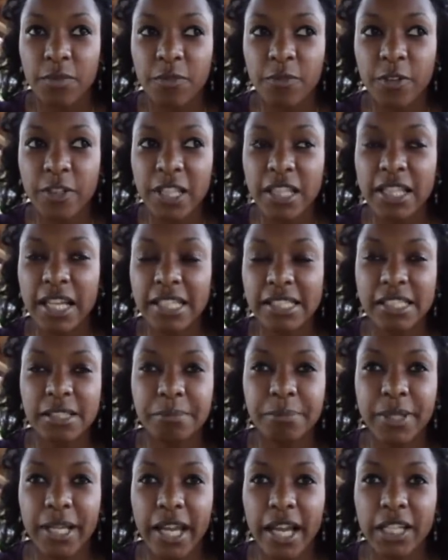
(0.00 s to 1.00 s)
for the lesson
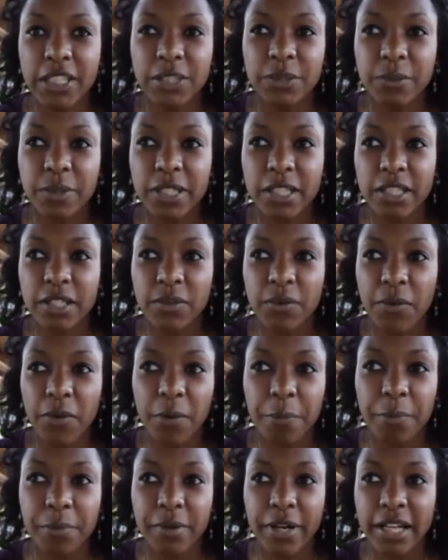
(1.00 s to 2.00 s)
plan, you want to
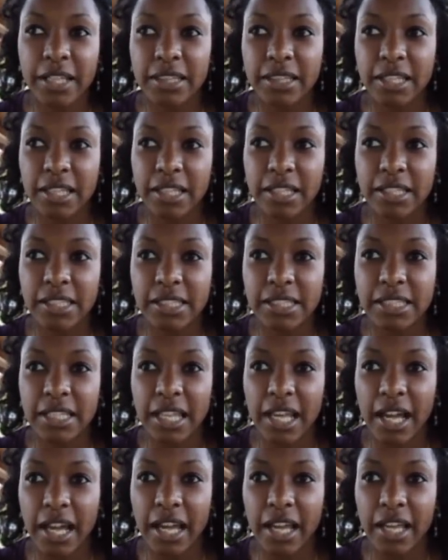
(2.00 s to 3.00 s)
incorporate things
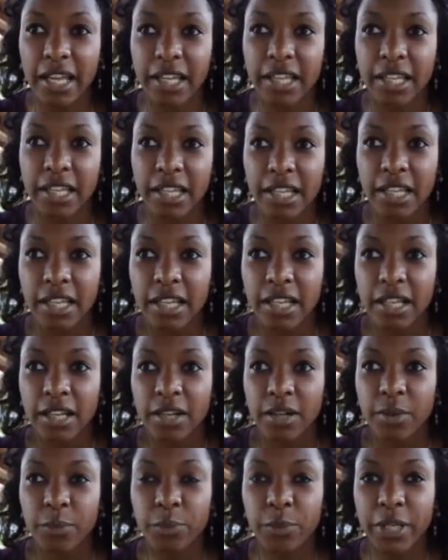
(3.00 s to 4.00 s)
like
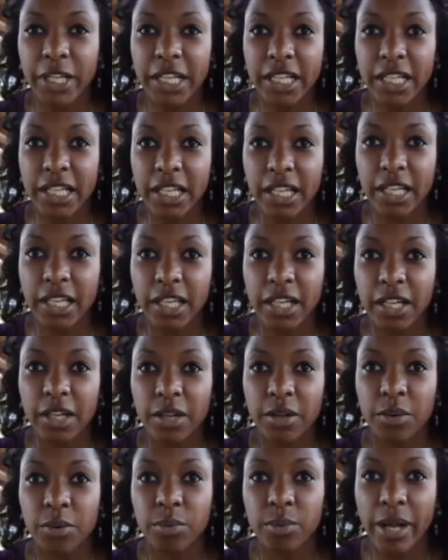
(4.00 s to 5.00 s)
reading,
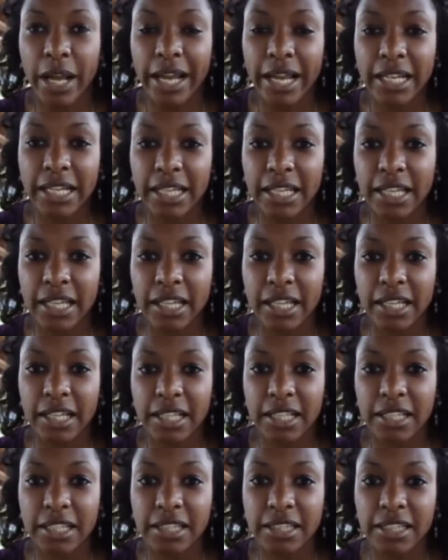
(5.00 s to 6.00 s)
writing,
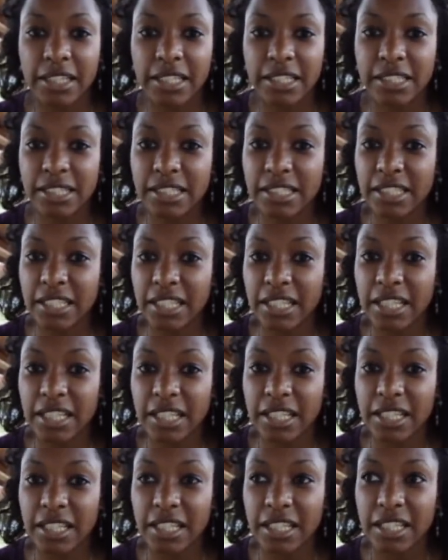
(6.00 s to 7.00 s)

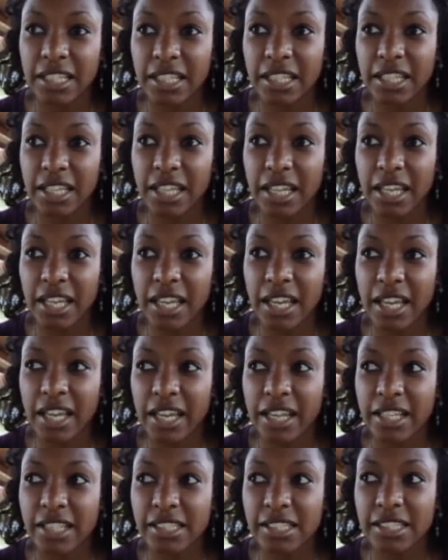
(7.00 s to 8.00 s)
listening,
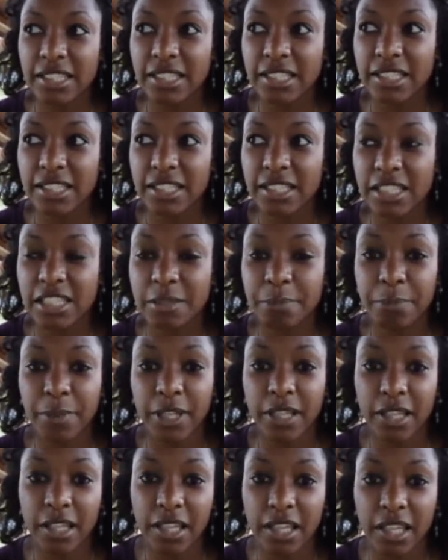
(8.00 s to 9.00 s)
and
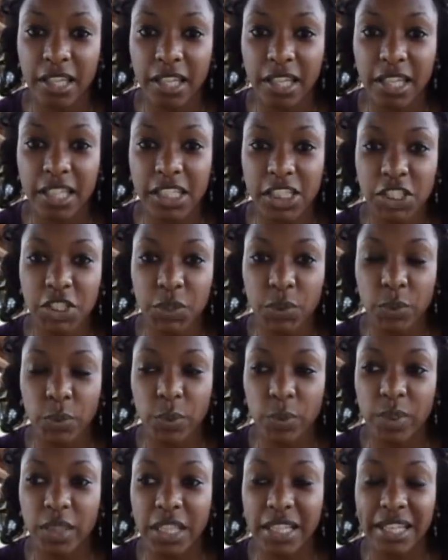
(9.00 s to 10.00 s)
speaking
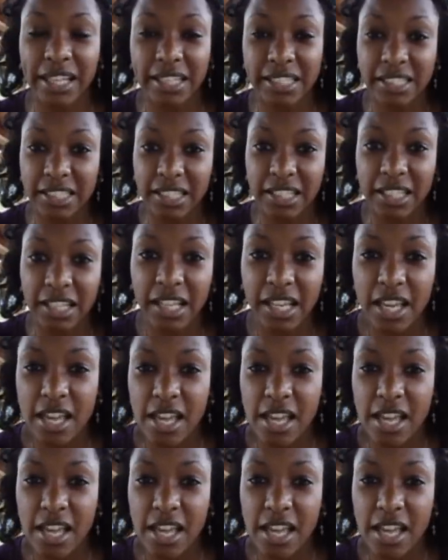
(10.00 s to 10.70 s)
into the lesson